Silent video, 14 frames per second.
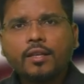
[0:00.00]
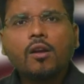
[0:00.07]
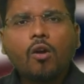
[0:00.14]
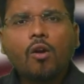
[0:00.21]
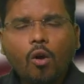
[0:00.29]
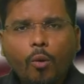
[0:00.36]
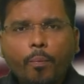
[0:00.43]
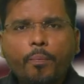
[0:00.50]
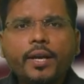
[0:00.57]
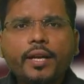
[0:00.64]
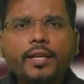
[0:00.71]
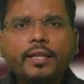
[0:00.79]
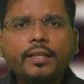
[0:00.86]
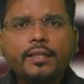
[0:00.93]

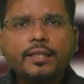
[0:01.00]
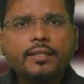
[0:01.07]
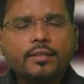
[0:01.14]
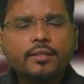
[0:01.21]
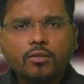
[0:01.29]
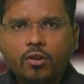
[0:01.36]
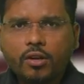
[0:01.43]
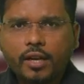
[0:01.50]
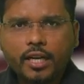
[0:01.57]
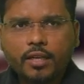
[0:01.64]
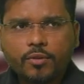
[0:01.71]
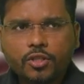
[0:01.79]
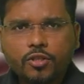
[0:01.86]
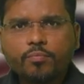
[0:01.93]
Operating lease is not that much
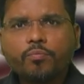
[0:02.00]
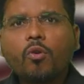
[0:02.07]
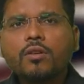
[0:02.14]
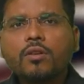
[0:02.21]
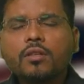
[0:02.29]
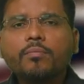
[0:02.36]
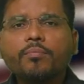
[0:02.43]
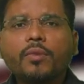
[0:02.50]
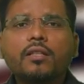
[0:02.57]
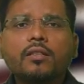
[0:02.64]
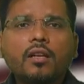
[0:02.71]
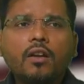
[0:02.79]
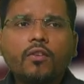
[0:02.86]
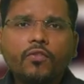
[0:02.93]
important, but
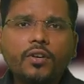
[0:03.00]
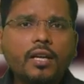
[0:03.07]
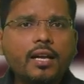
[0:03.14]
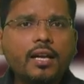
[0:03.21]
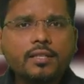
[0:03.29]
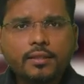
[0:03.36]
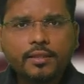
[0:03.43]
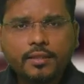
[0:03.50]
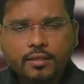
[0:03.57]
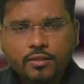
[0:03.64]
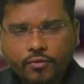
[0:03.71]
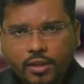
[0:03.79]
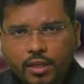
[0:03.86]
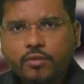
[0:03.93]
finance lease is
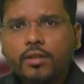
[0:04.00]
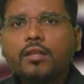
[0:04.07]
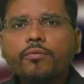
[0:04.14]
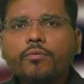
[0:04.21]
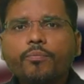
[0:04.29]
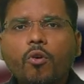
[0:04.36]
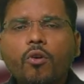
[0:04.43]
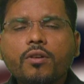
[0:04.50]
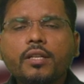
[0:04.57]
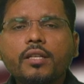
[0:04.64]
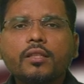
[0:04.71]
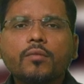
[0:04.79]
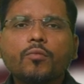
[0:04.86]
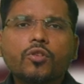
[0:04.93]
very, very important in the
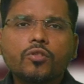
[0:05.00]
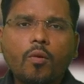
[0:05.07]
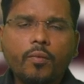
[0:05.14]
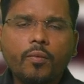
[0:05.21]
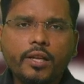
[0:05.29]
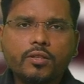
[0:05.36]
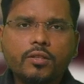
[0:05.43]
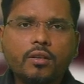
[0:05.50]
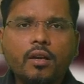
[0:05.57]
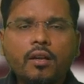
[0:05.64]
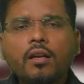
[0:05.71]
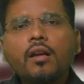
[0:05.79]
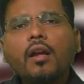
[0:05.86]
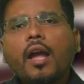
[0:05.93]
books of lessor
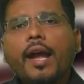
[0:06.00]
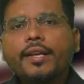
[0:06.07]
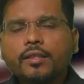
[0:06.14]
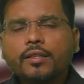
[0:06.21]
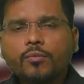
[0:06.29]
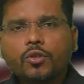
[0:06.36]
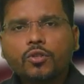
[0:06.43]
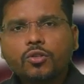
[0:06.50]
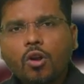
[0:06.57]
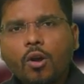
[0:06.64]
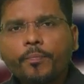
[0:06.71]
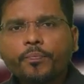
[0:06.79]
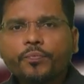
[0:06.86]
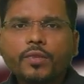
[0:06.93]
and in the books of
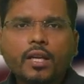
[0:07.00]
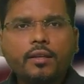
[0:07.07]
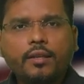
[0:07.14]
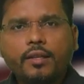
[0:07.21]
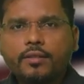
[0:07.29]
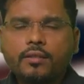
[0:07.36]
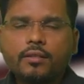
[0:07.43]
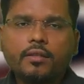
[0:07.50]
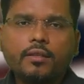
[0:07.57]
lessee.